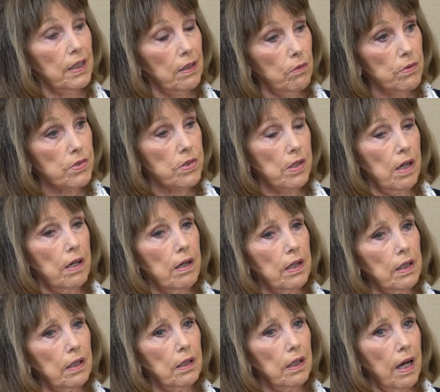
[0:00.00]
It was, I
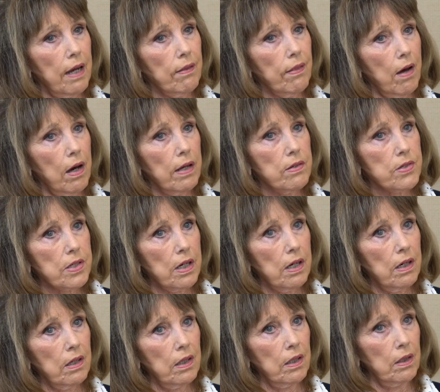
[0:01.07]
thought,
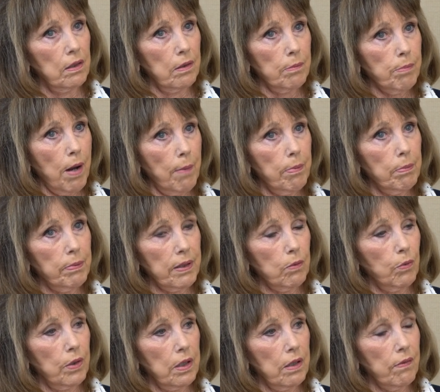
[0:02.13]
probably
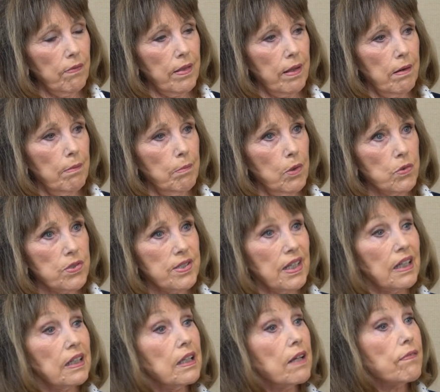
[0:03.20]
one of the most
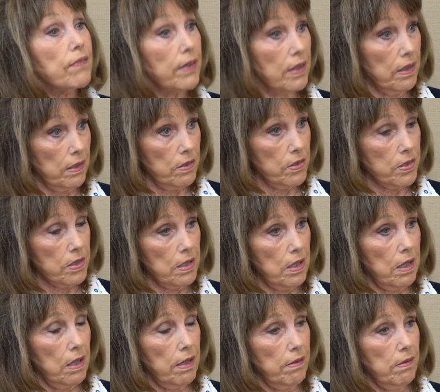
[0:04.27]
significant
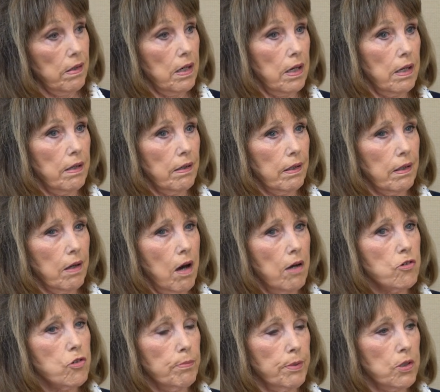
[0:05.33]

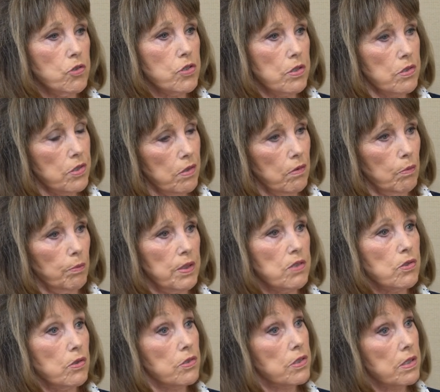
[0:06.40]
contributions to the
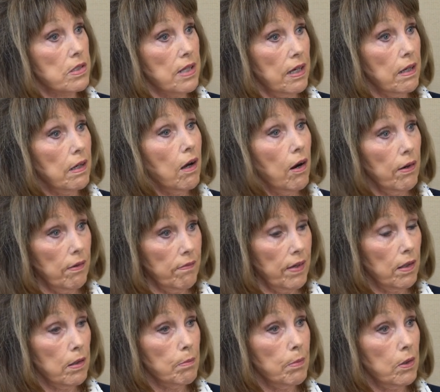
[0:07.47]
resources that are
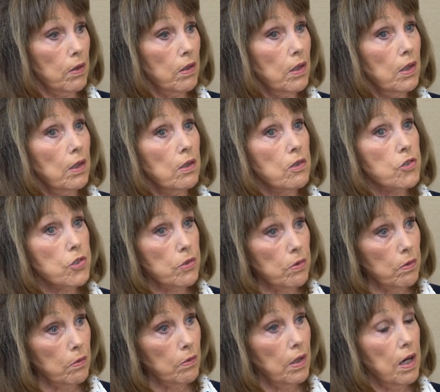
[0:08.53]
available
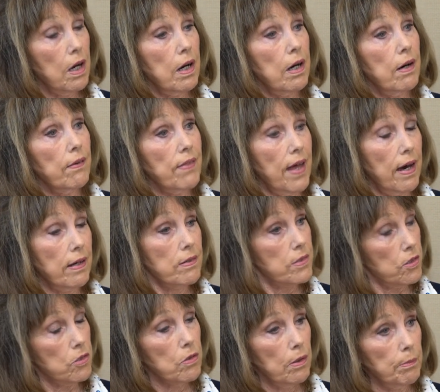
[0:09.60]
to
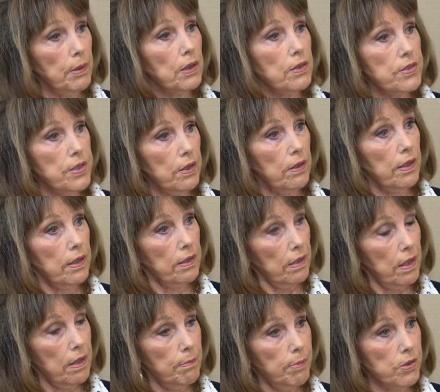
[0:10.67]
our military
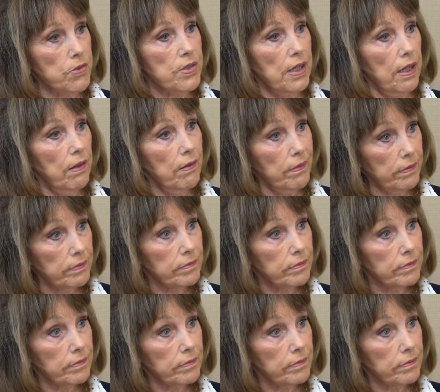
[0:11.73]
personnel.